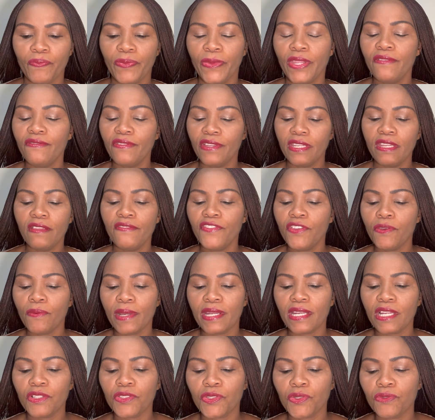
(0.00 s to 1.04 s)
even if you want
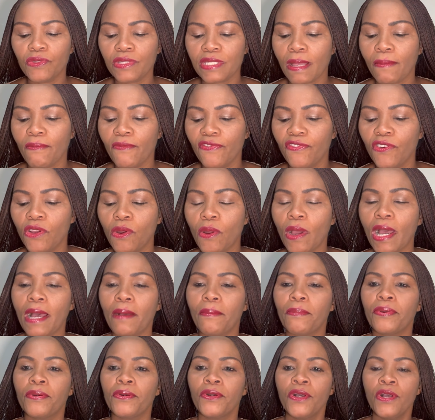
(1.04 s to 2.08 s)
to do some
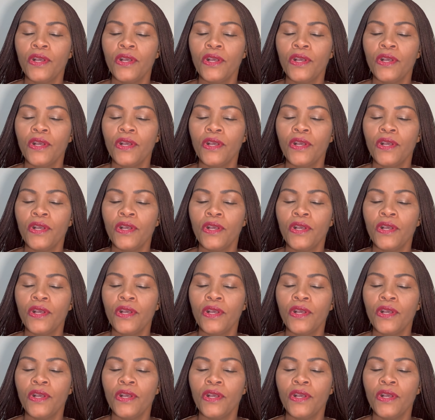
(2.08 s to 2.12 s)
follow-up.